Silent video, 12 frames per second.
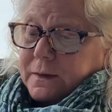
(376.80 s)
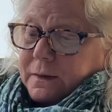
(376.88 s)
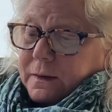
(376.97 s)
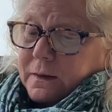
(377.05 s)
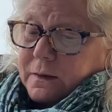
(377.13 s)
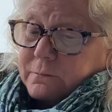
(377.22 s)

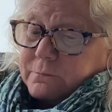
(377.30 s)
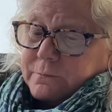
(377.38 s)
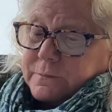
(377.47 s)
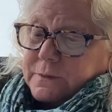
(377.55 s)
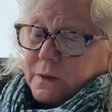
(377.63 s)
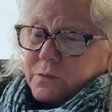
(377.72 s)

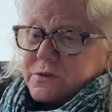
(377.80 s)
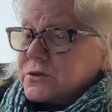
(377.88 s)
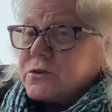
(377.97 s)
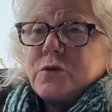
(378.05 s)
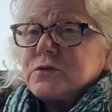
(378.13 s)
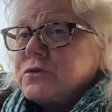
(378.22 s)
There were
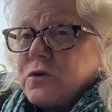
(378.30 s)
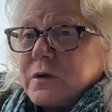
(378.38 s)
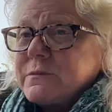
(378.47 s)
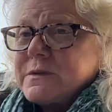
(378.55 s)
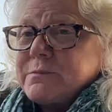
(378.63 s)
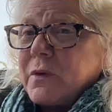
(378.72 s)

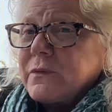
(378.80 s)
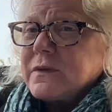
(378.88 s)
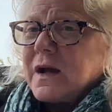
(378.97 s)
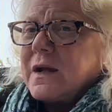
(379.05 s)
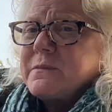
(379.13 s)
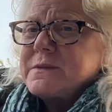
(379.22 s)
snowstorms both
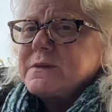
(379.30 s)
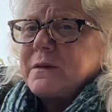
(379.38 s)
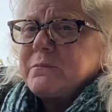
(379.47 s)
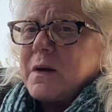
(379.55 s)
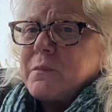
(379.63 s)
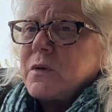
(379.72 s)
times
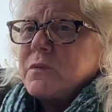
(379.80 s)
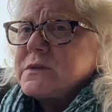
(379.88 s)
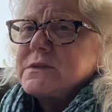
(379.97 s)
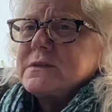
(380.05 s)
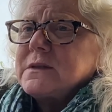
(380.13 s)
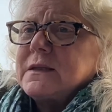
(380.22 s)
that Mama
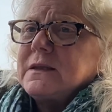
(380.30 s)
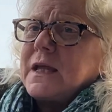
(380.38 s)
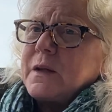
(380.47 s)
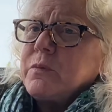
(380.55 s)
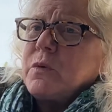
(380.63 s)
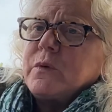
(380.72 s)
was in
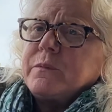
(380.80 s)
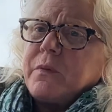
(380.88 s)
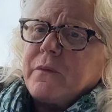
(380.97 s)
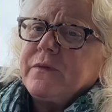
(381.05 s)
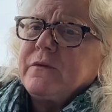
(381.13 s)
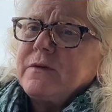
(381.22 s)
labor with
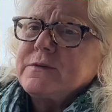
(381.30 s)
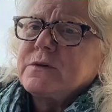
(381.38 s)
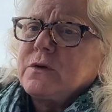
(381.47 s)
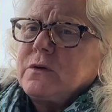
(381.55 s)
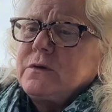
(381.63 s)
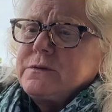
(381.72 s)
both of us
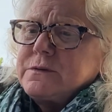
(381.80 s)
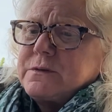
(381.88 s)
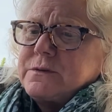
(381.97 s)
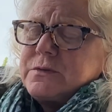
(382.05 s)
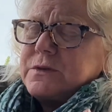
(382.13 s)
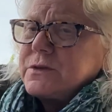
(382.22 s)
girls,
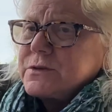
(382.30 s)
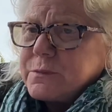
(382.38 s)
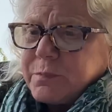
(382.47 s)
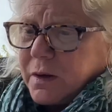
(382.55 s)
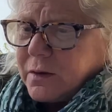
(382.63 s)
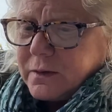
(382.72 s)
2 years
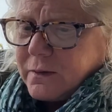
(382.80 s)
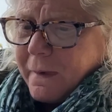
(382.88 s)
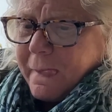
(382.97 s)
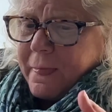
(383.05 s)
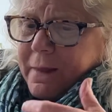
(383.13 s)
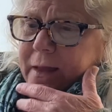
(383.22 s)
apart.
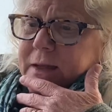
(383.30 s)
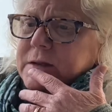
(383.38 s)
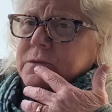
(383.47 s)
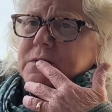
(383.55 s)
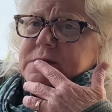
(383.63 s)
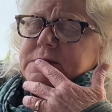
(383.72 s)
And
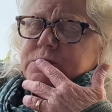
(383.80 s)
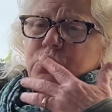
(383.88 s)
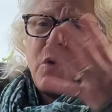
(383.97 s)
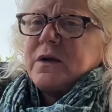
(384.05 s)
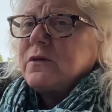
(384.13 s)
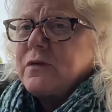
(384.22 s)
it was
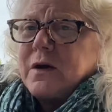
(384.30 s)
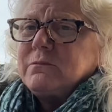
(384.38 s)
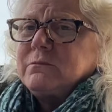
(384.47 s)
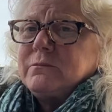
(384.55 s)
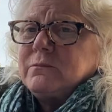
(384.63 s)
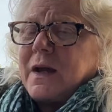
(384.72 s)
one of
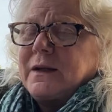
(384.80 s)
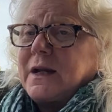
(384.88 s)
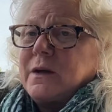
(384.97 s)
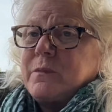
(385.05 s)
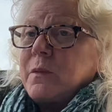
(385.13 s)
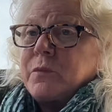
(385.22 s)
them, I
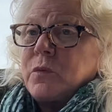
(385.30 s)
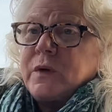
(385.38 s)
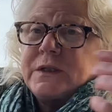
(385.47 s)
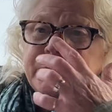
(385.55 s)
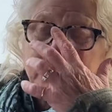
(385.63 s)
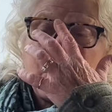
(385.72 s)
can't remember
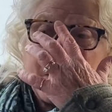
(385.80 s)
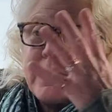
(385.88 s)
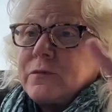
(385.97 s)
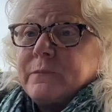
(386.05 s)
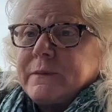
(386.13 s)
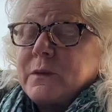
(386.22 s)
which, but one
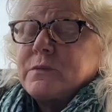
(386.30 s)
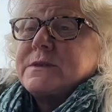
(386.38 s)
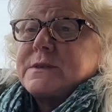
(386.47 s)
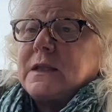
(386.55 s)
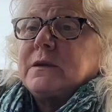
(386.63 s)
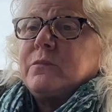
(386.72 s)
of them they were
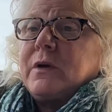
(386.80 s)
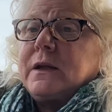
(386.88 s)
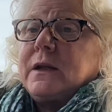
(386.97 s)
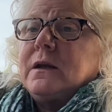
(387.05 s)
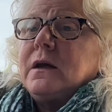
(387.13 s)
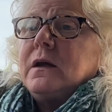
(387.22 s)
celebrating